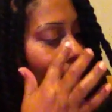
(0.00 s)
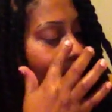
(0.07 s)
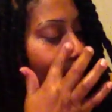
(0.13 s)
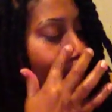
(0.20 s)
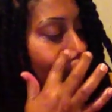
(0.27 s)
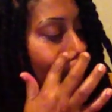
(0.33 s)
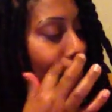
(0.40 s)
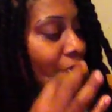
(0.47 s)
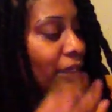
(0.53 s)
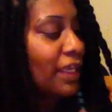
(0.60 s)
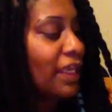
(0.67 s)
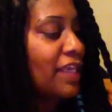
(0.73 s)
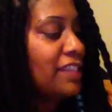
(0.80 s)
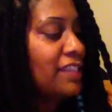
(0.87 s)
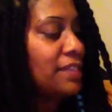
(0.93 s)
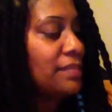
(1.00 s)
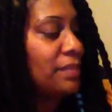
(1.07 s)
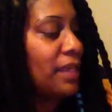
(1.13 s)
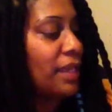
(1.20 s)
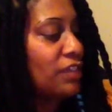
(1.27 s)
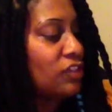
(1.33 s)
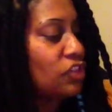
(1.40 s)
Mama kissed
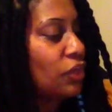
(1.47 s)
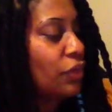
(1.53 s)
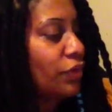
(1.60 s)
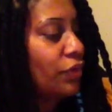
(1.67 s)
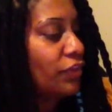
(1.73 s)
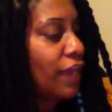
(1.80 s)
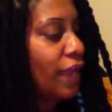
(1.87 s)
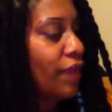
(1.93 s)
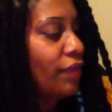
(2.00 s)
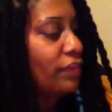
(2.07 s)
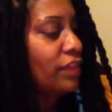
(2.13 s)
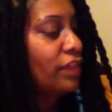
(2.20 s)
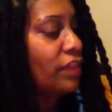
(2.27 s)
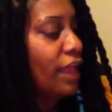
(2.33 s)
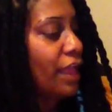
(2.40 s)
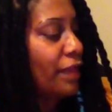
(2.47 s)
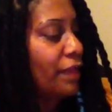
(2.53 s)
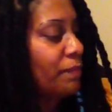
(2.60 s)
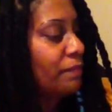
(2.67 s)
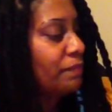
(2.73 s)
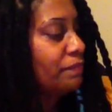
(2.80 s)
me and turned out the light.